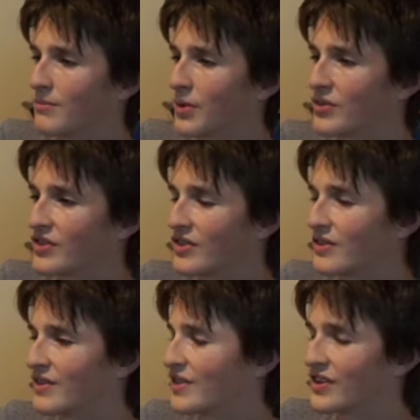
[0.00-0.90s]

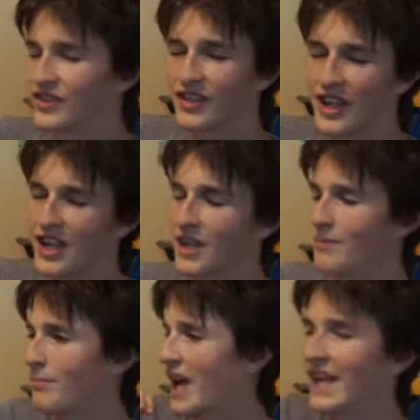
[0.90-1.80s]
person just
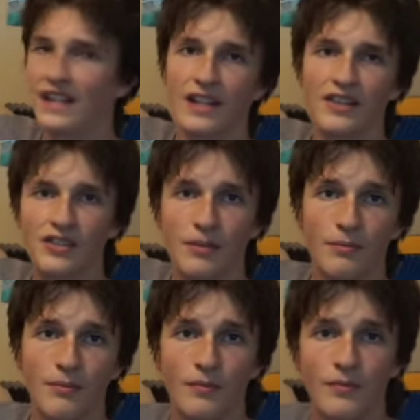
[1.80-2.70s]
painted some